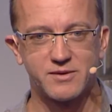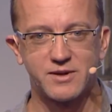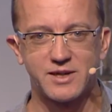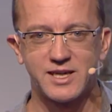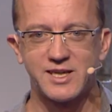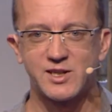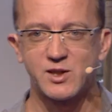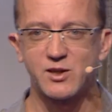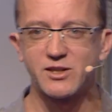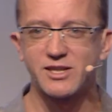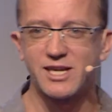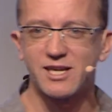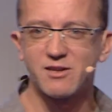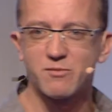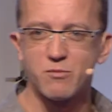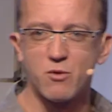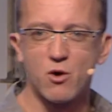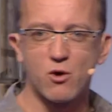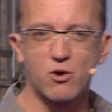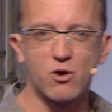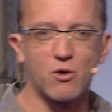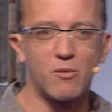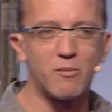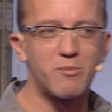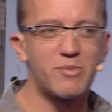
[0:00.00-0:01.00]
Isn't that more
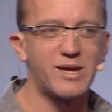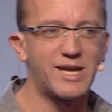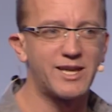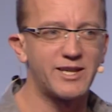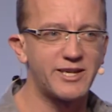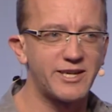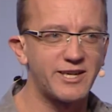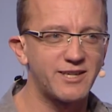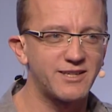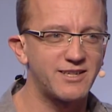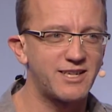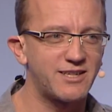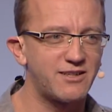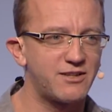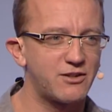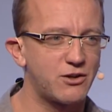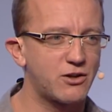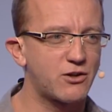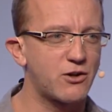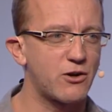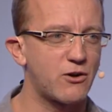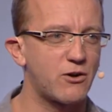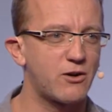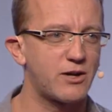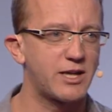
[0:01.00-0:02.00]
compelling than the
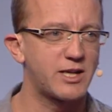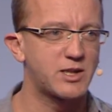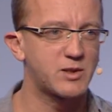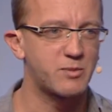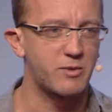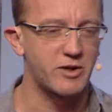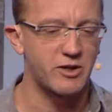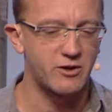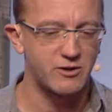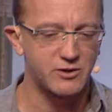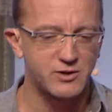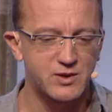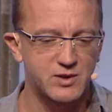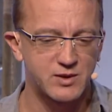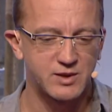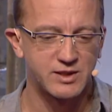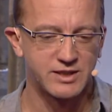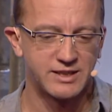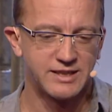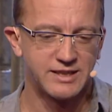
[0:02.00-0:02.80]
current experience?